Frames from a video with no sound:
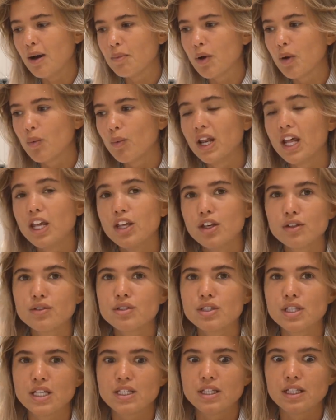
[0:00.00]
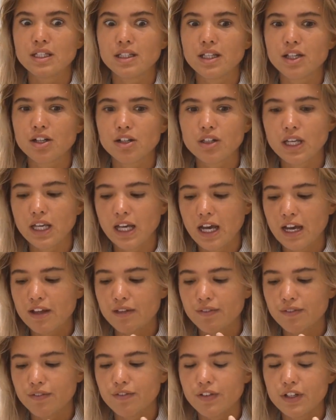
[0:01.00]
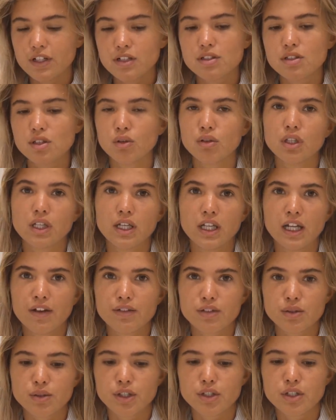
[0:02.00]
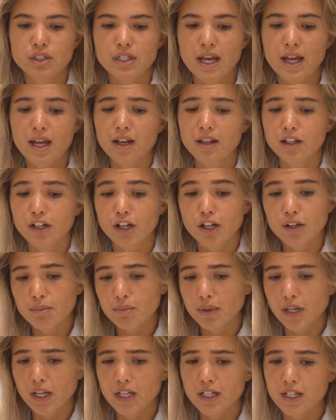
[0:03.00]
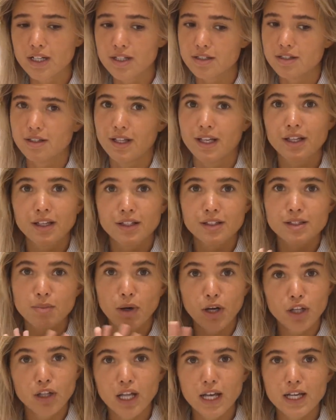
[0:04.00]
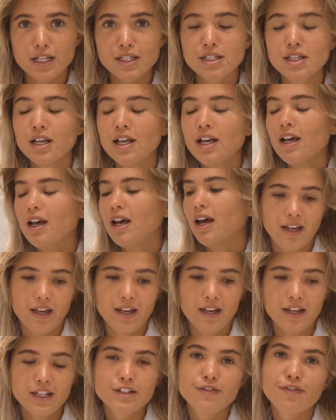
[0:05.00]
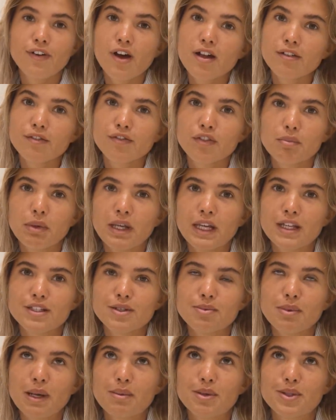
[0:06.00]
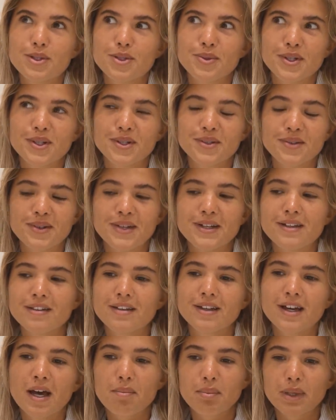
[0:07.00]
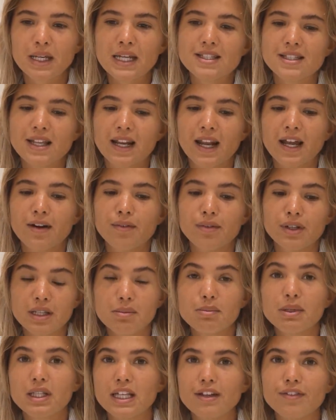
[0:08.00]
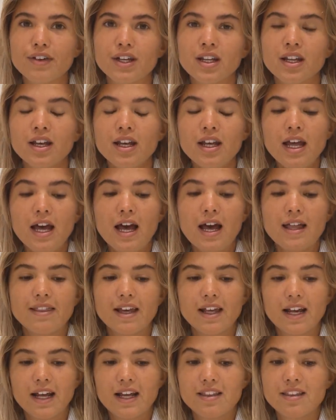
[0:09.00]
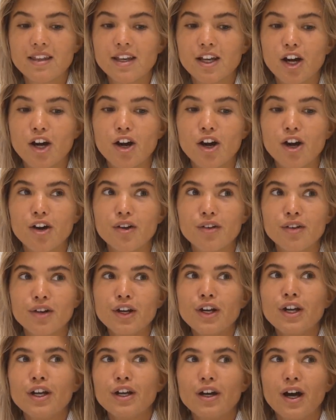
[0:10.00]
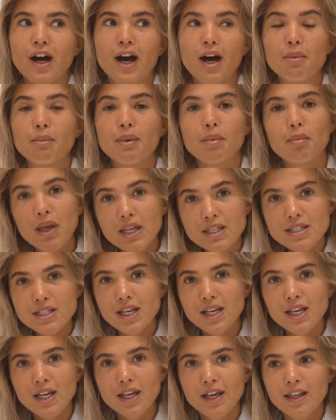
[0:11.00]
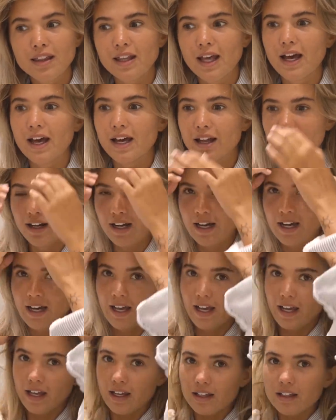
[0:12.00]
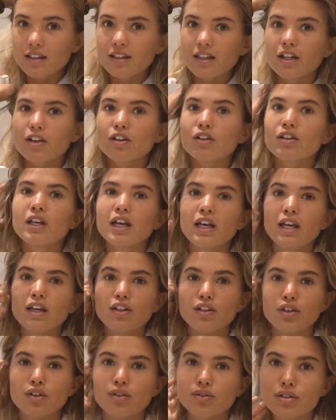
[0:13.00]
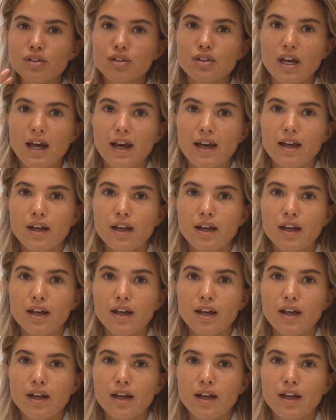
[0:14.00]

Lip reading: When I use this, it literally, I feel so clean afterwards, and the cotton bud is like spotless. It's fun for me to be able to work with companies that I really believe in and that I think are amazing, and that I literally use